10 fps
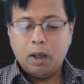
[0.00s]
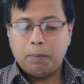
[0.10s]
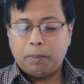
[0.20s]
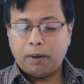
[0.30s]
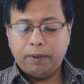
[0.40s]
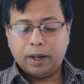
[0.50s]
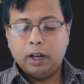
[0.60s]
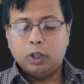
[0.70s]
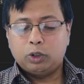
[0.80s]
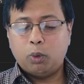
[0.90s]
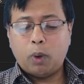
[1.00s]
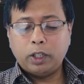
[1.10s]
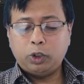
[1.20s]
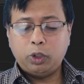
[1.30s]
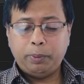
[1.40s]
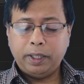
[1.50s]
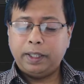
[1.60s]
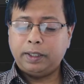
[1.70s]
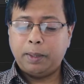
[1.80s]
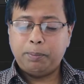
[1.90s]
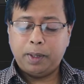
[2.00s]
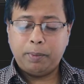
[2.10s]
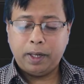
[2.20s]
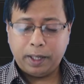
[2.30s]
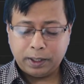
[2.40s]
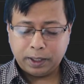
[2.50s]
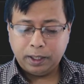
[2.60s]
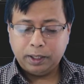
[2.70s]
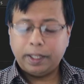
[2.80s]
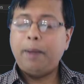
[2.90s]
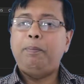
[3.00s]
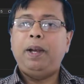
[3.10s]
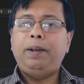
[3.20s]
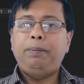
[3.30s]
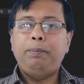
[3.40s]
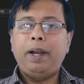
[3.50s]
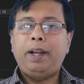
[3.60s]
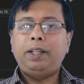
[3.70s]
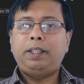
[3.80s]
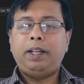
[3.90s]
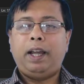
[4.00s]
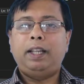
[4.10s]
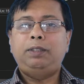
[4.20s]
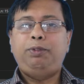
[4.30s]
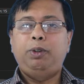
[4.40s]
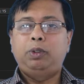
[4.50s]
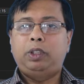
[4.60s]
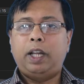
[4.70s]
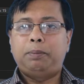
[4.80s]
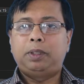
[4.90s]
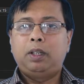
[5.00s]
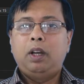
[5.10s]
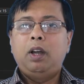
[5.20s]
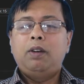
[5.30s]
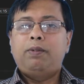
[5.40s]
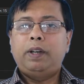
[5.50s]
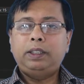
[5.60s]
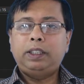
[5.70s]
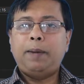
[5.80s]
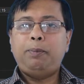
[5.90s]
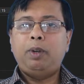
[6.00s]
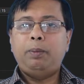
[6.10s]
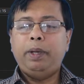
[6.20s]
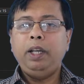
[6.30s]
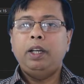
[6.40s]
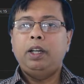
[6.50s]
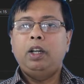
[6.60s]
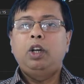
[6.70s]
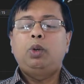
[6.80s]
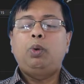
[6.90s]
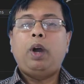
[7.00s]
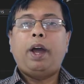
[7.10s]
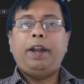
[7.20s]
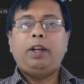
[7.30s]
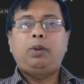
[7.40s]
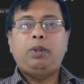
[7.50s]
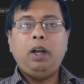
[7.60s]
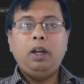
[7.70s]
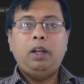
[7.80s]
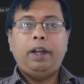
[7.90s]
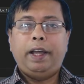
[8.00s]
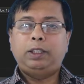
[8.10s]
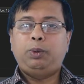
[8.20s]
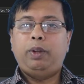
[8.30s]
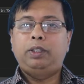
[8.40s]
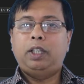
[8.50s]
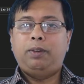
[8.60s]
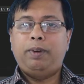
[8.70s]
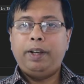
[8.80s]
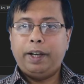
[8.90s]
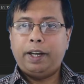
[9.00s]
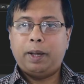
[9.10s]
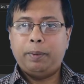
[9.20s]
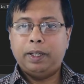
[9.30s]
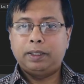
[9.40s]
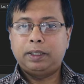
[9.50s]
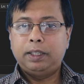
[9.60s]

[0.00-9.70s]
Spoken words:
Perfect. So what should be this implementation? The implementation has few steps. First step will be to connect to the SQL Server database.